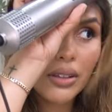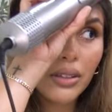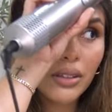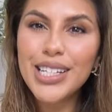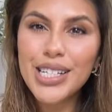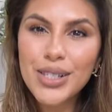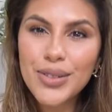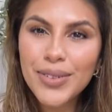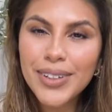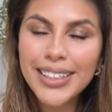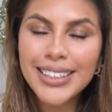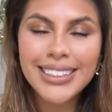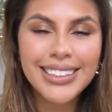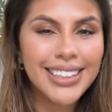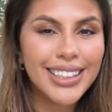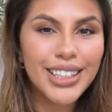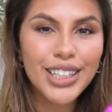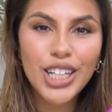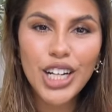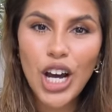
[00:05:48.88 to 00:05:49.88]
This one
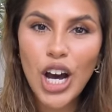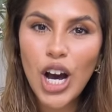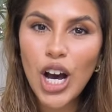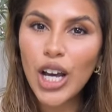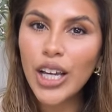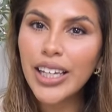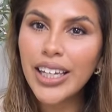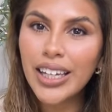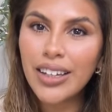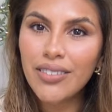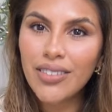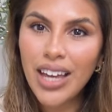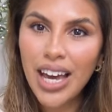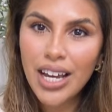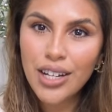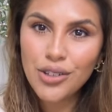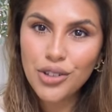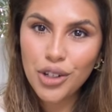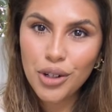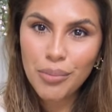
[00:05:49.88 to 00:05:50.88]
did not give
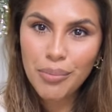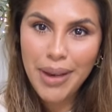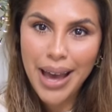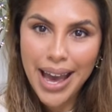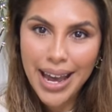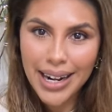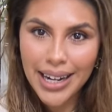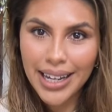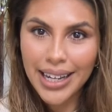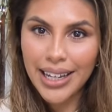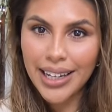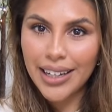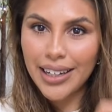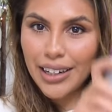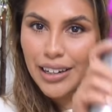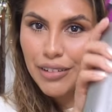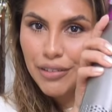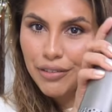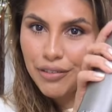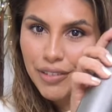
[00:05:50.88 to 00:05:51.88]
that dramatic
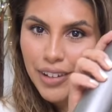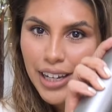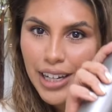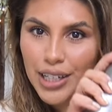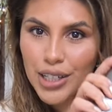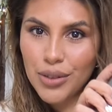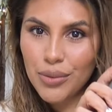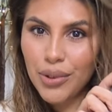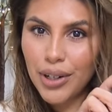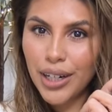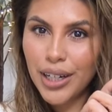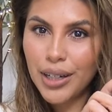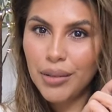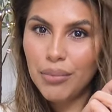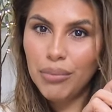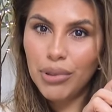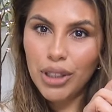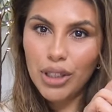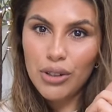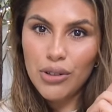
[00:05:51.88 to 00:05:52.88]
effect where
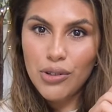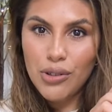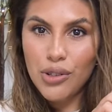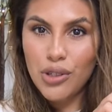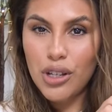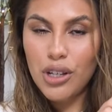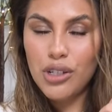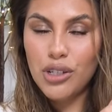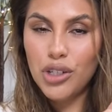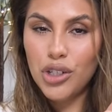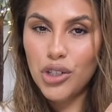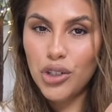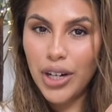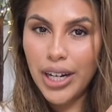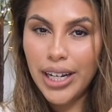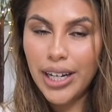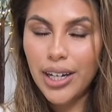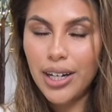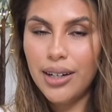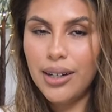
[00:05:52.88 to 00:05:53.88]
it blows
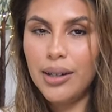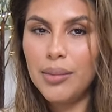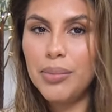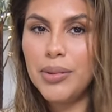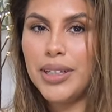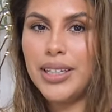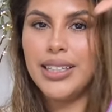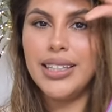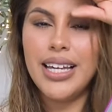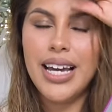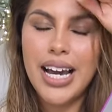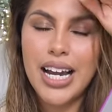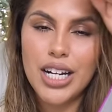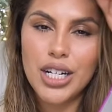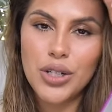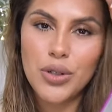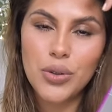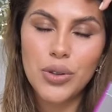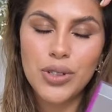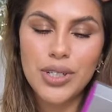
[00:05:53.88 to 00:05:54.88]
straight up like the
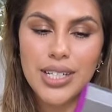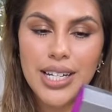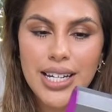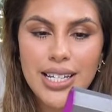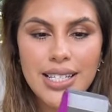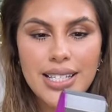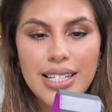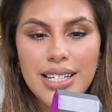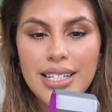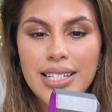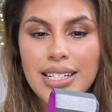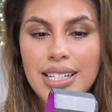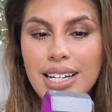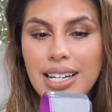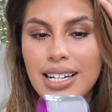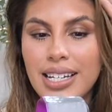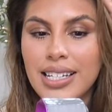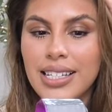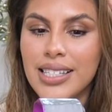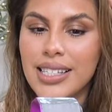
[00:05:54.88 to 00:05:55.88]
actual Dyson
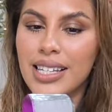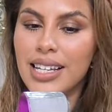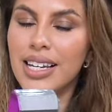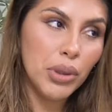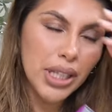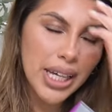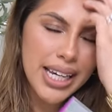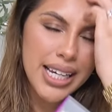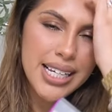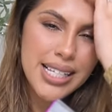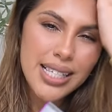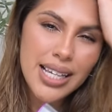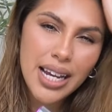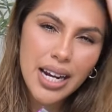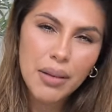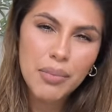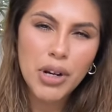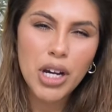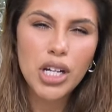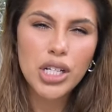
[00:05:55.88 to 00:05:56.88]
does. But like I said,
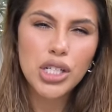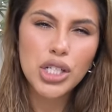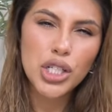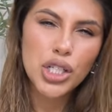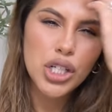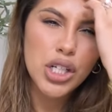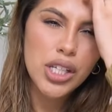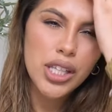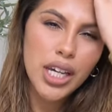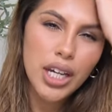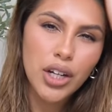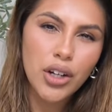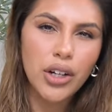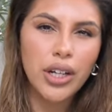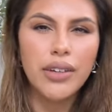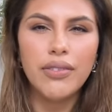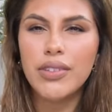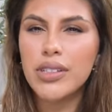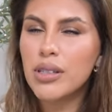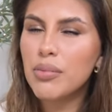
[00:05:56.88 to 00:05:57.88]
I'm not sure that you're
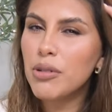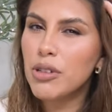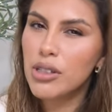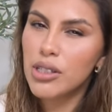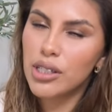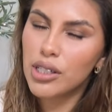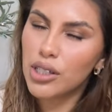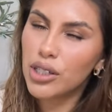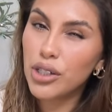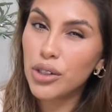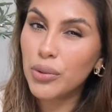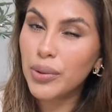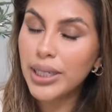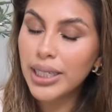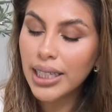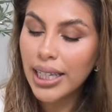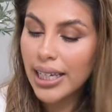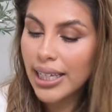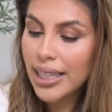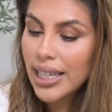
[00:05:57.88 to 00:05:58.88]
even supposed to do
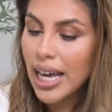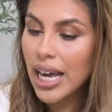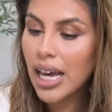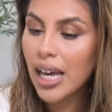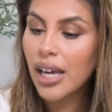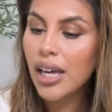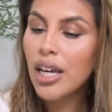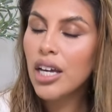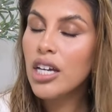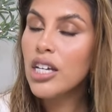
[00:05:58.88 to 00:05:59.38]
it like that.